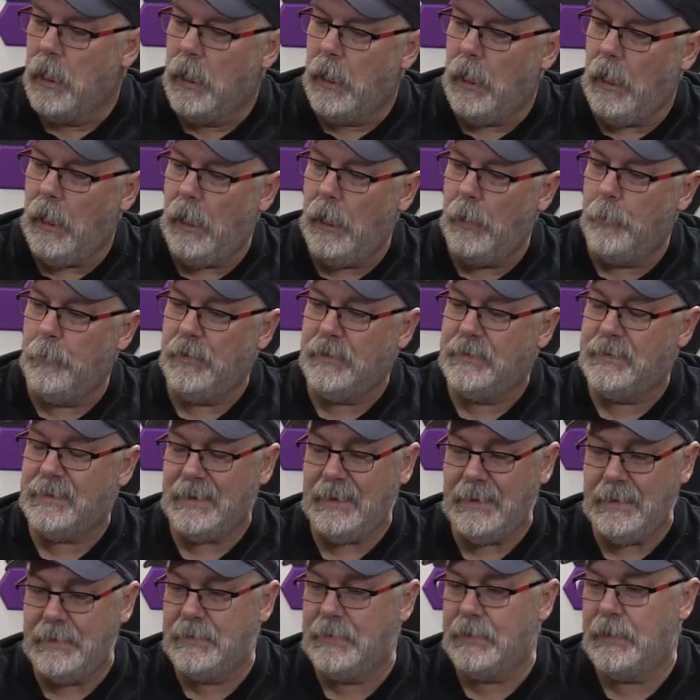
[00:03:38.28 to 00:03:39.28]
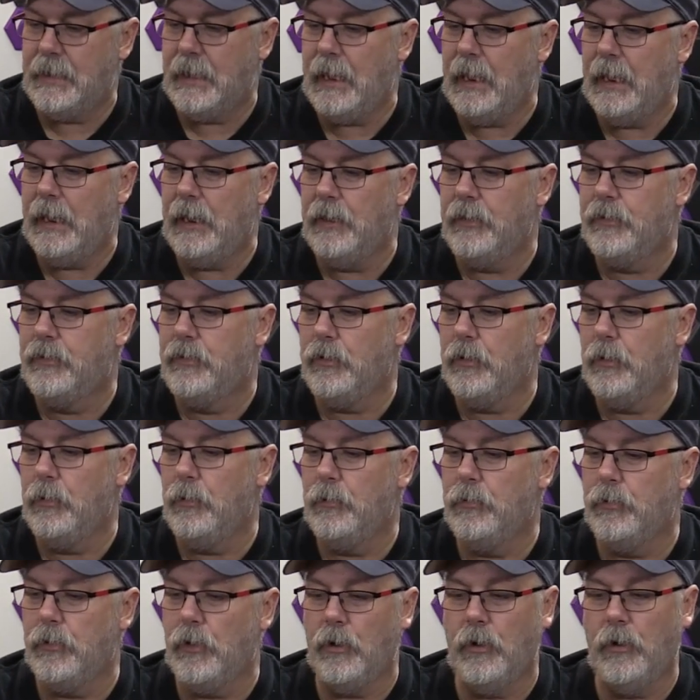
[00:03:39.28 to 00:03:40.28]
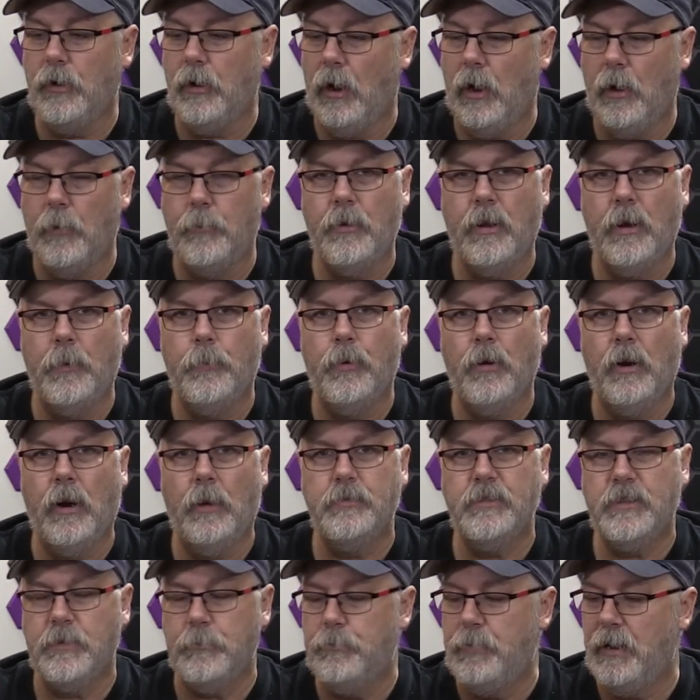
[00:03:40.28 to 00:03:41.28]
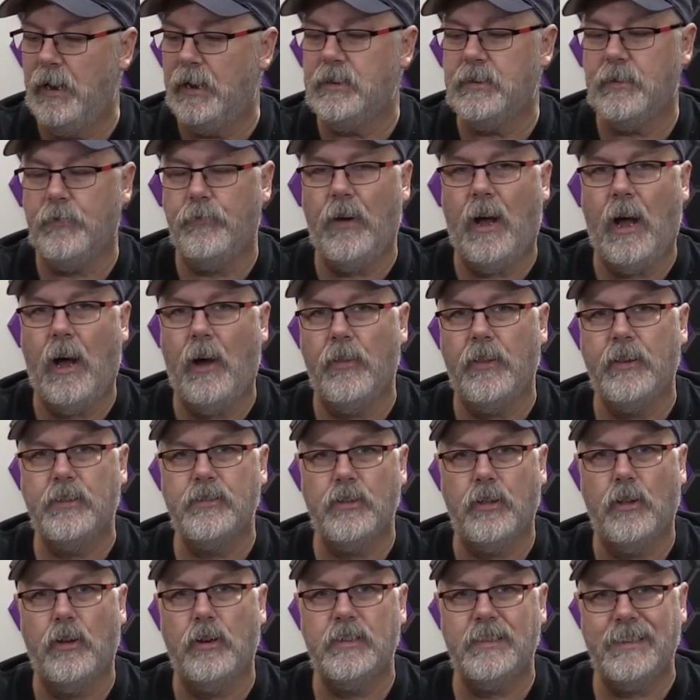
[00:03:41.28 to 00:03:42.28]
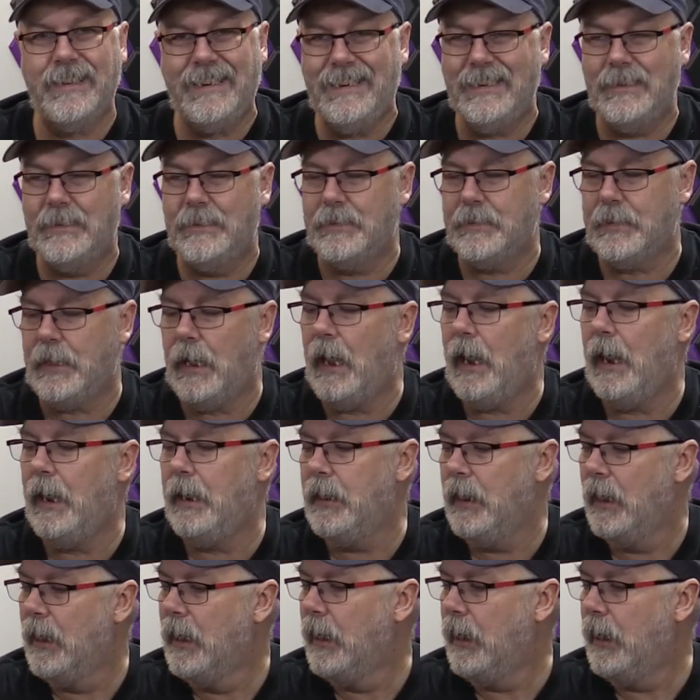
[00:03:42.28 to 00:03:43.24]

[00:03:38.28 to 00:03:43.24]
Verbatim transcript: Um, it's easy to get into. There, I'm going to put up some pics of how this looks inside,